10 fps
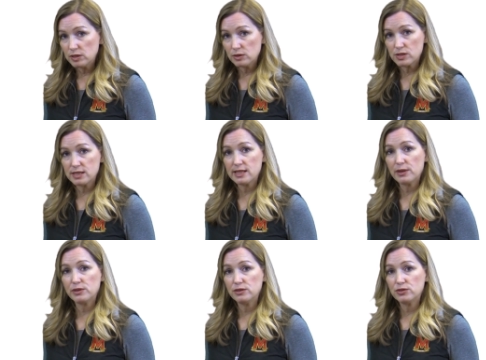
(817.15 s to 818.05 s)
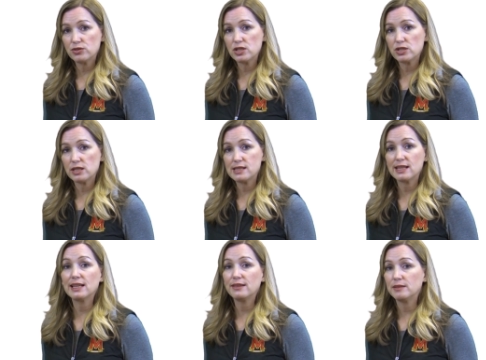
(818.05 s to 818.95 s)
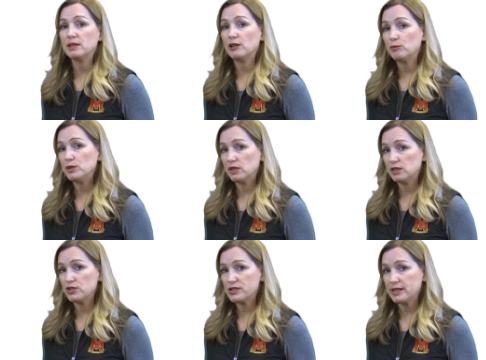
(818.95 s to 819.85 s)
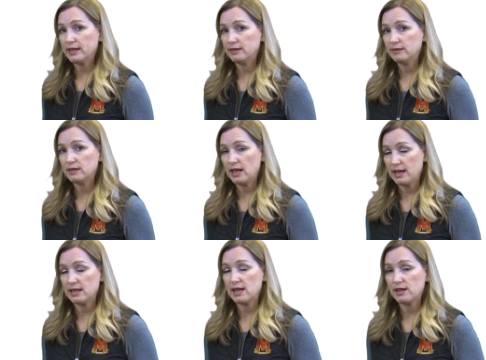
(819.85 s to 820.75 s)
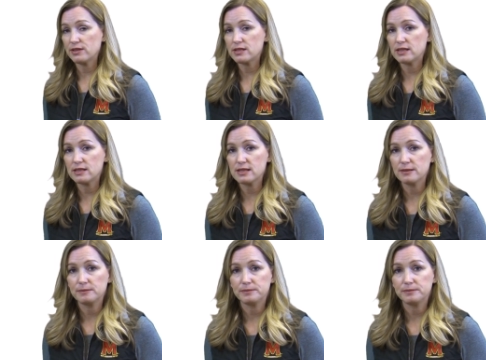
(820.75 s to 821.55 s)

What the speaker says: sit down with a nutritionist and get them to help you understand the hay analysis.